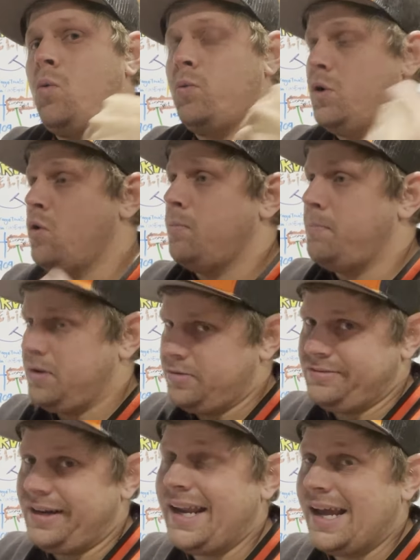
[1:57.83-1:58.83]
We go to
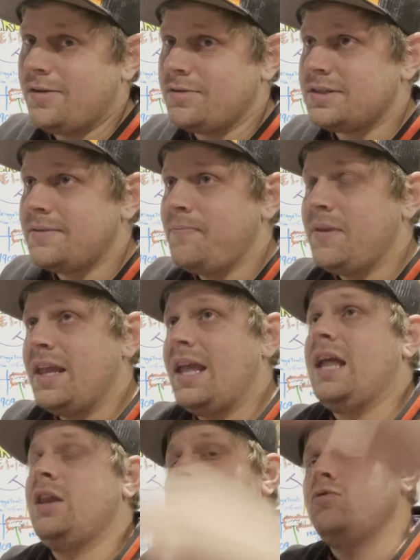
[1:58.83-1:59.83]
Bill's Lighthouse,
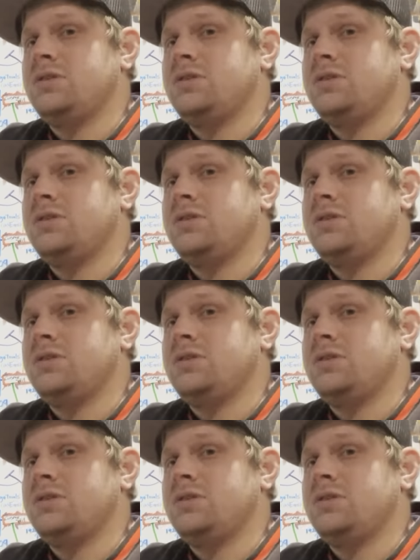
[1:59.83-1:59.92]
and you